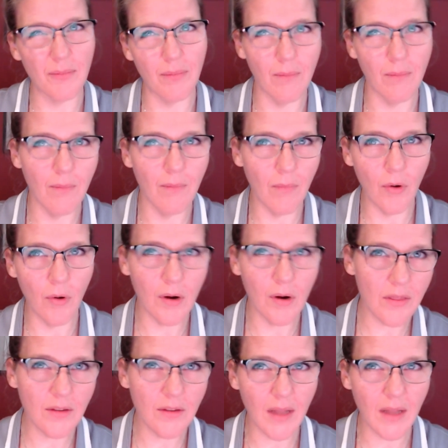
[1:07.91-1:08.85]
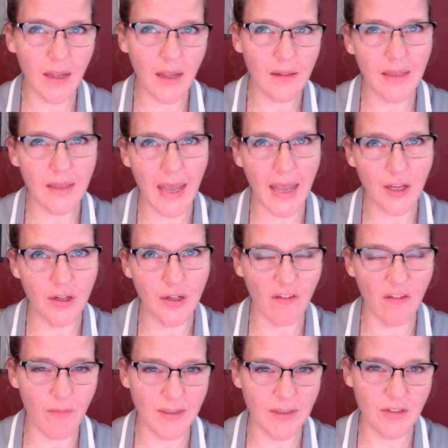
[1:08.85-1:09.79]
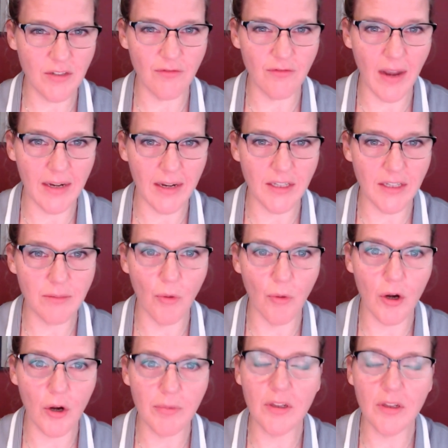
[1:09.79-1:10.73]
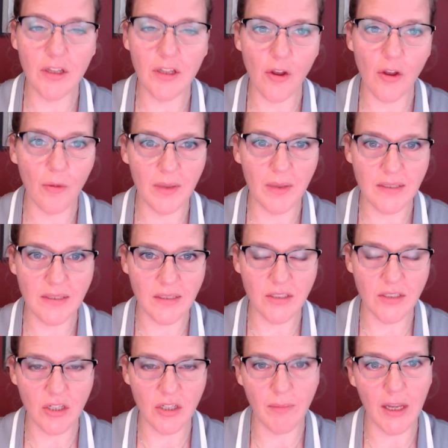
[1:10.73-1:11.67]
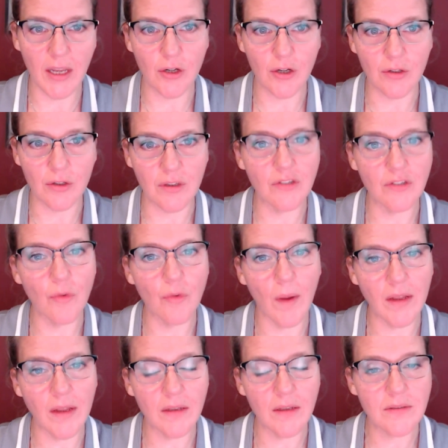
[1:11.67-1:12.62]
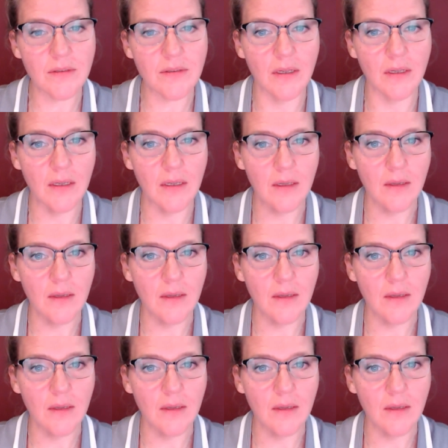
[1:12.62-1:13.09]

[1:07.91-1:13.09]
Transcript: More than likely, I could have been defined as morbidly obese until my early twenties.